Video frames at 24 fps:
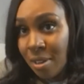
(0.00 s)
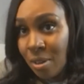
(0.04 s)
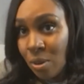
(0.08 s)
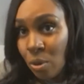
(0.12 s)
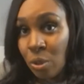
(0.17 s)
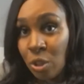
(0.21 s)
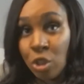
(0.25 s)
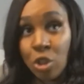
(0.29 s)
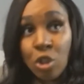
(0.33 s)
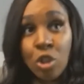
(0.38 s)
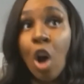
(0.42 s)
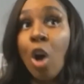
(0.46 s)

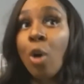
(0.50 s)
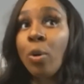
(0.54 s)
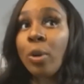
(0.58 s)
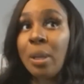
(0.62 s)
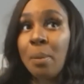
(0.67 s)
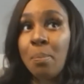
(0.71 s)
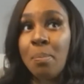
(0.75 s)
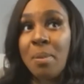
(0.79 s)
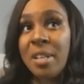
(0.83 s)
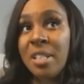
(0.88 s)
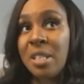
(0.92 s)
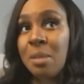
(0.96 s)
It's totally
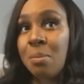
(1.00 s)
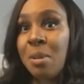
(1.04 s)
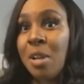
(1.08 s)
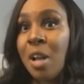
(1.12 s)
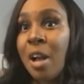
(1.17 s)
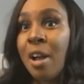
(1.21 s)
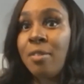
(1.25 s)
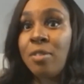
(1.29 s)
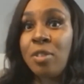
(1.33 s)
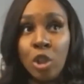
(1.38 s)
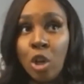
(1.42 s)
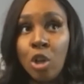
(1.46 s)
pissed me
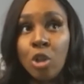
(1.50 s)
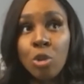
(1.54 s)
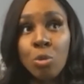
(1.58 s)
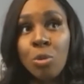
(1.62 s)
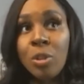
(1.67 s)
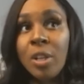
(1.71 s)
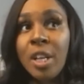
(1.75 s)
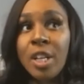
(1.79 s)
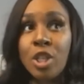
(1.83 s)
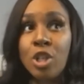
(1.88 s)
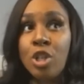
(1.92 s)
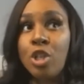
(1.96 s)
off. Those
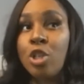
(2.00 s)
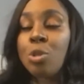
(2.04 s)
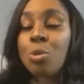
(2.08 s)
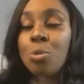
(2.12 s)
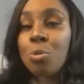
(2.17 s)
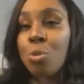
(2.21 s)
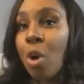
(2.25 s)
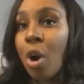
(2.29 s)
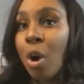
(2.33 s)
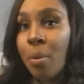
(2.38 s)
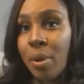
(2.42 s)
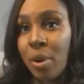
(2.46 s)
relationships
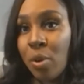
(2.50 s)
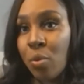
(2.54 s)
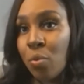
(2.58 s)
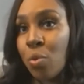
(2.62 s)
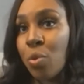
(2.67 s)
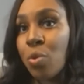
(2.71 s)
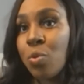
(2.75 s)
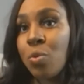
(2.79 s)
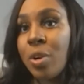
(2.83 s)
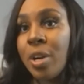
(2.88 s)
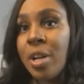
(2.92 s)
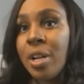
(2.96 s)
were already
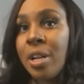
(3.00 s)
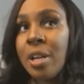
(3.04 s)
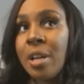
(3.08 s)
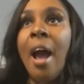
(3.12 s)
ruined.